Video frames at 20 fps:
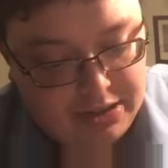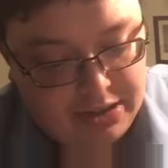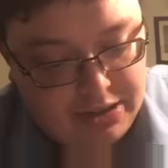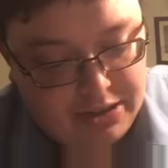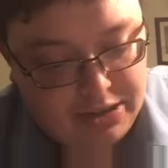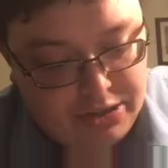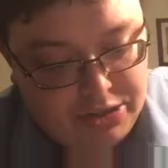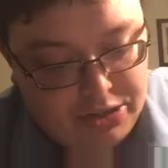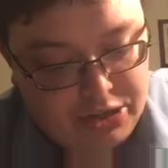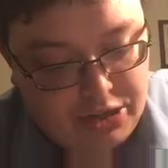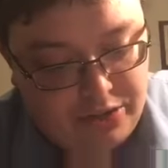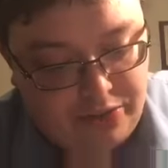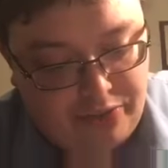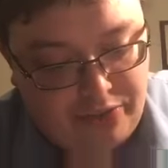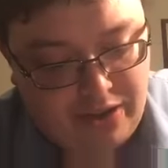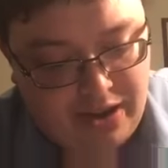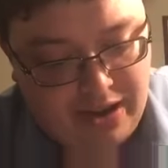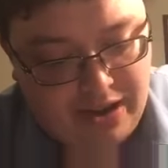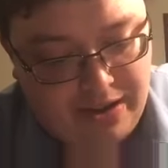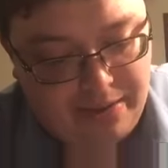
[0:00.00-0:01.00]

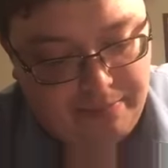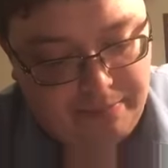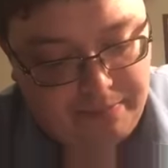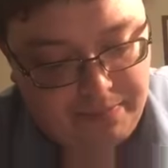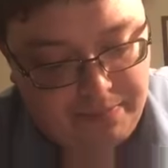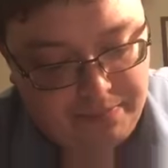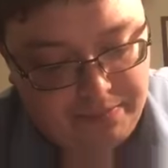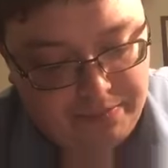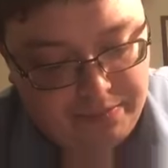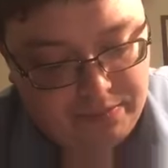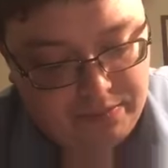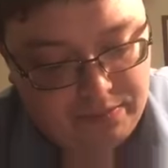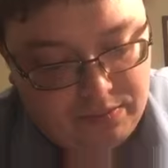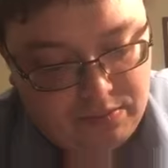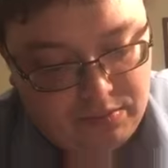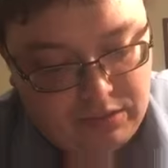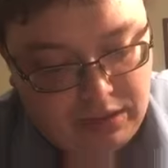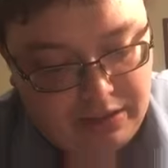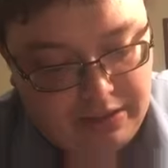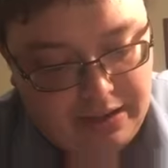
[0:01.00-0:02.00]
Shapham
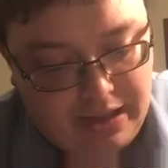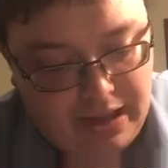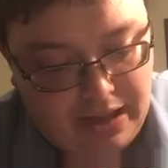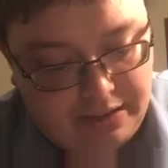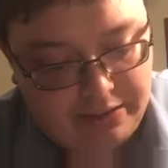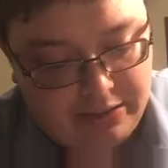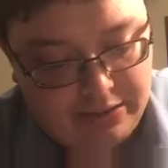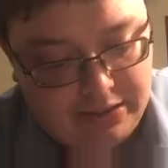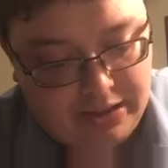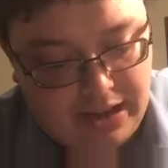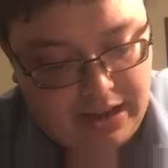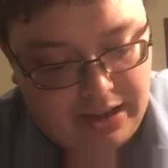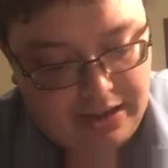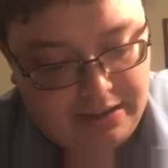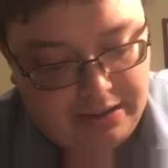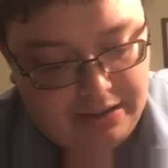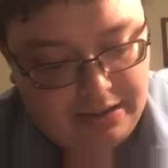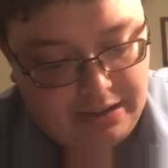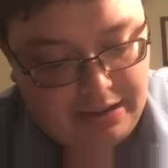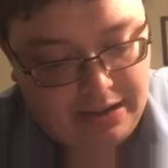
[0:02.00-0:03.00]
the next, and
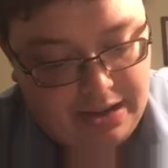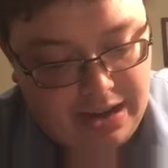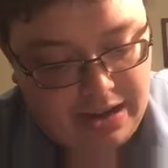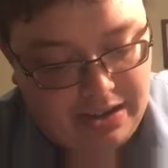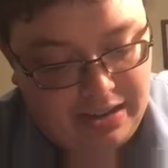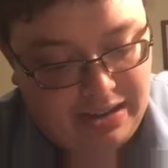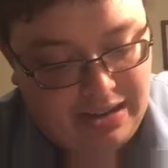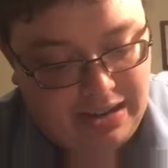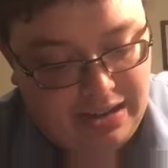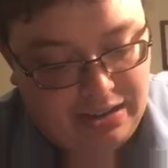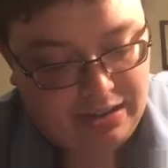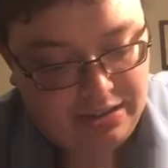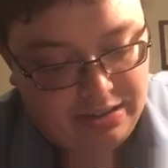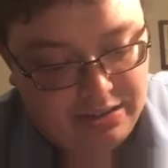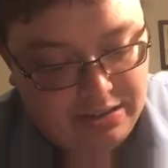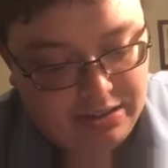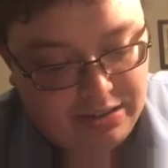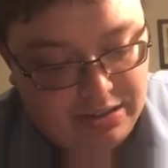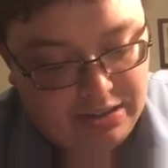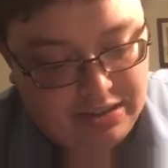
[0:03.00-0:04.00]
Yani,
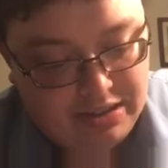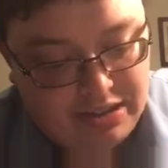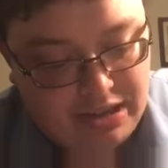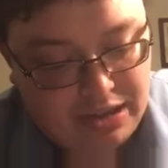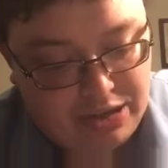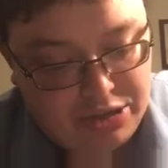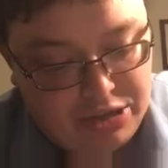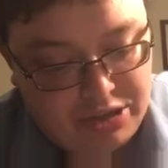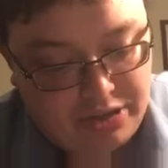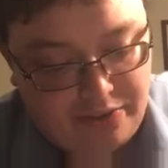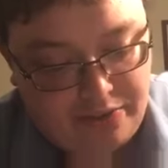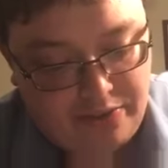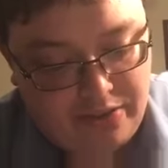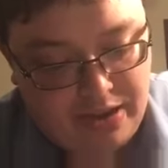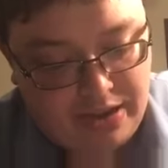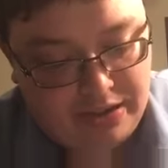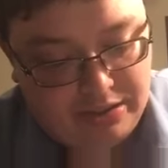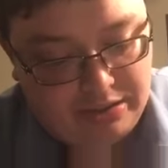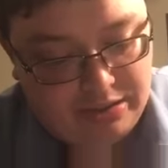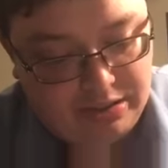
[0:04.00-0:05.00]
and
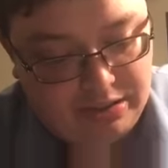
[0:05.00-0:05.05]
Shaphat,